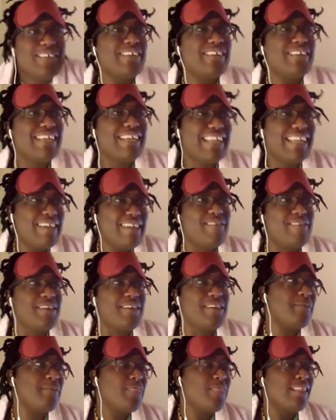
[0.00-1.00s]
The fact that
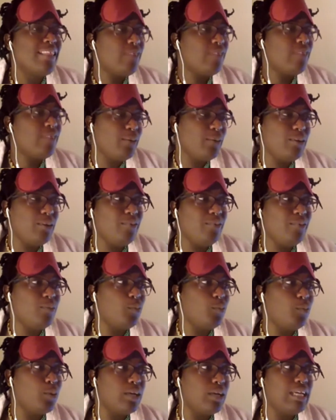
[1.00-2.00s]
we were even able to
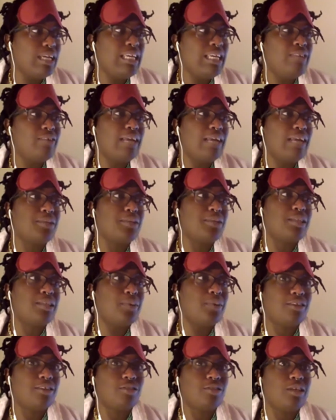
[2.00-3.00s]
put out 3 music
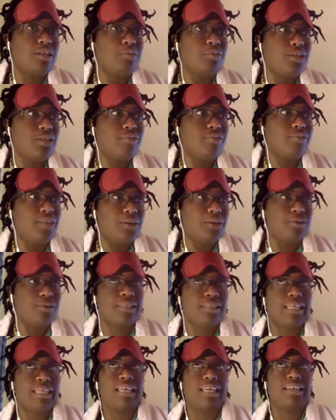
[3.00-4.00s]
videos in
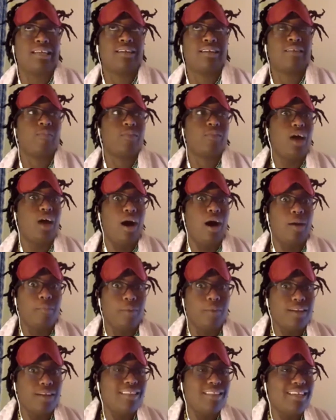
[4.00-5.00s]
a month is
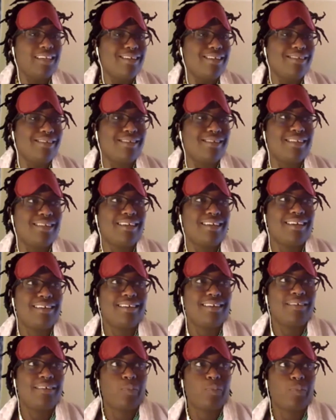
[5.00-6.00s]

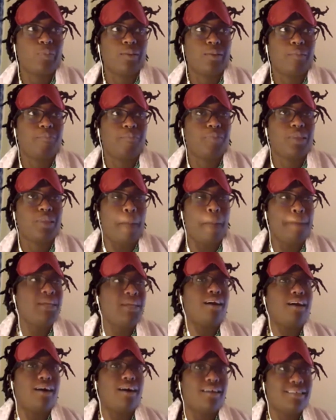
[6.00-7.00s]
beyond
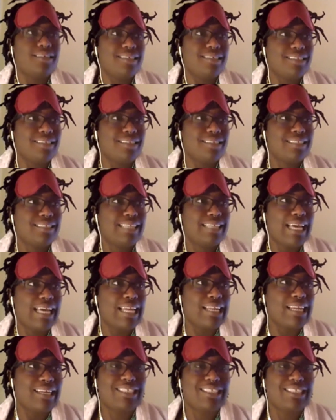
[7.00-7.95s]
insanity, just because